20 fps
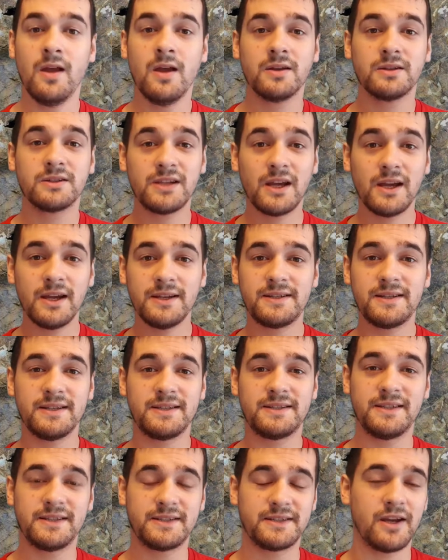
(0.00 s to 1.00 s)

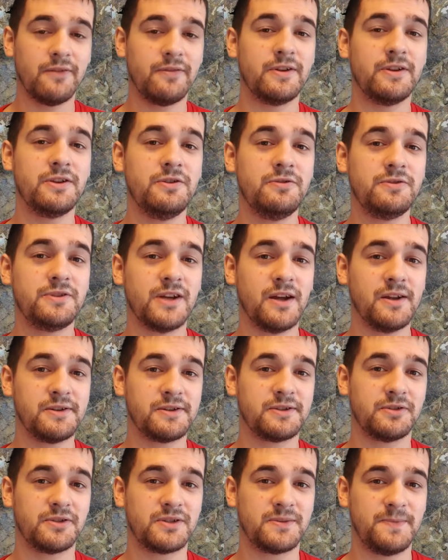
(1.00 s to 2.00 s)
Scientists discovered a new
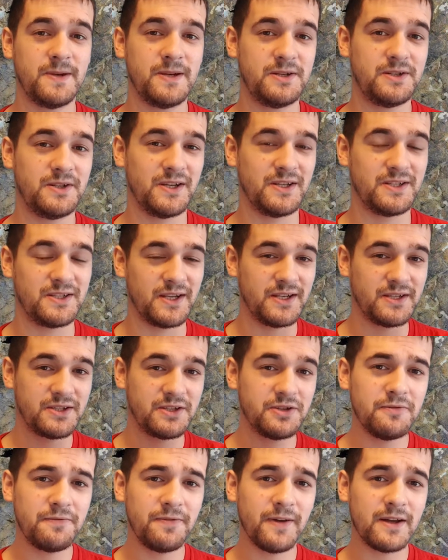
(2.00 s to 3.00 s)
dinosaur species in
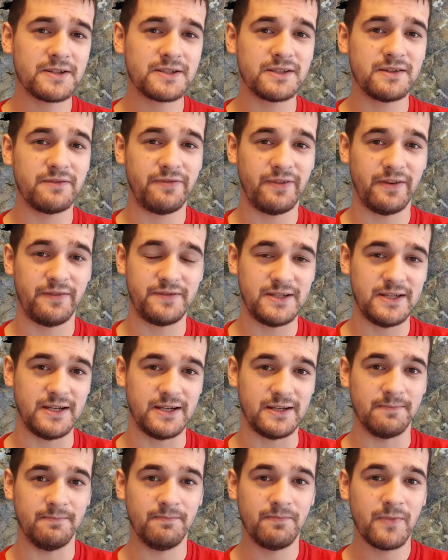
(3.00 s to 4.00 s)

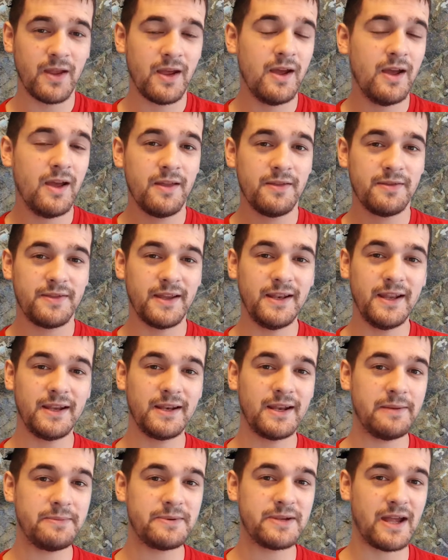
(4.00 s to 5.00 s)
2015. They
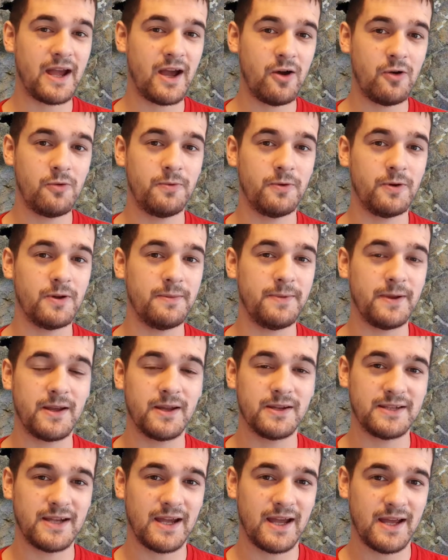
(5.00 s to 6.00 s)
nicknamed it Howlboy
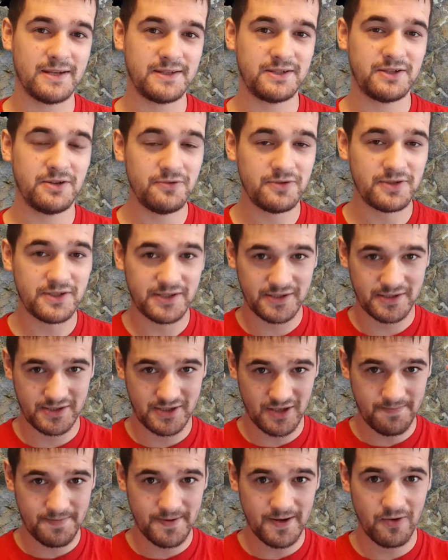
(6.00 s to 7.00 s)
because it had two
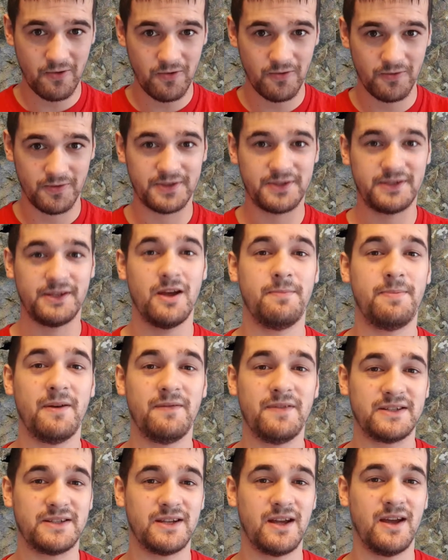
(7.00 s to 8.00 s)
stubby horns
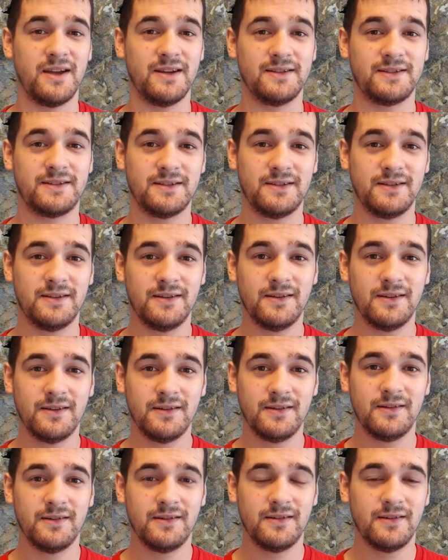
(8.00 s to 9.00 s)
above its eyes,
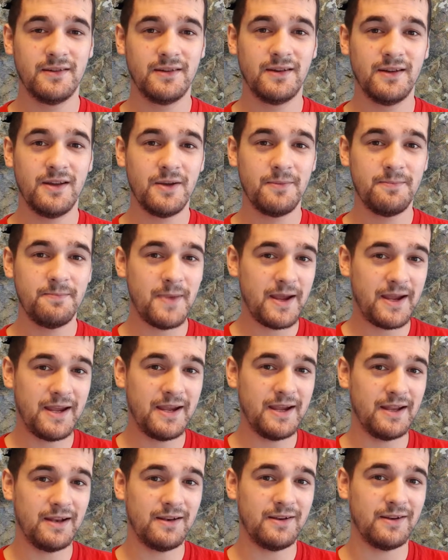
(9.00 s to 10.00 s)

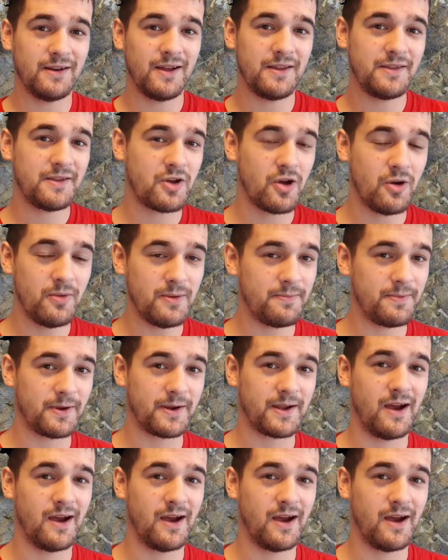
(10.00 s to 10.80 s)
making it look like the comic book